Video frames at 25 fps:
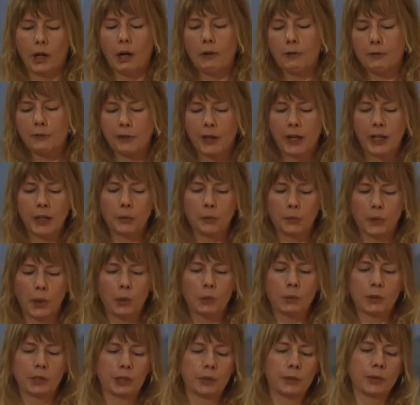our friend
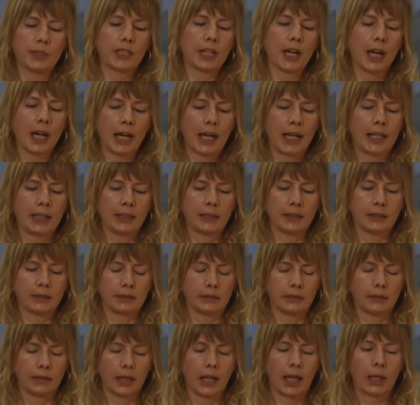wrote you died,
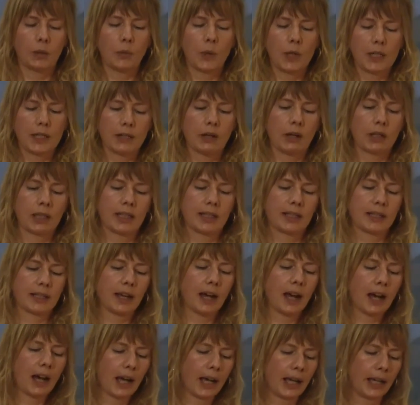I was on
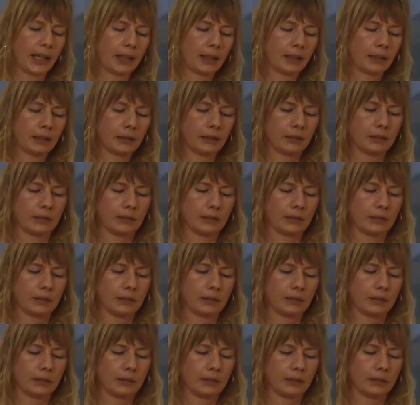sky,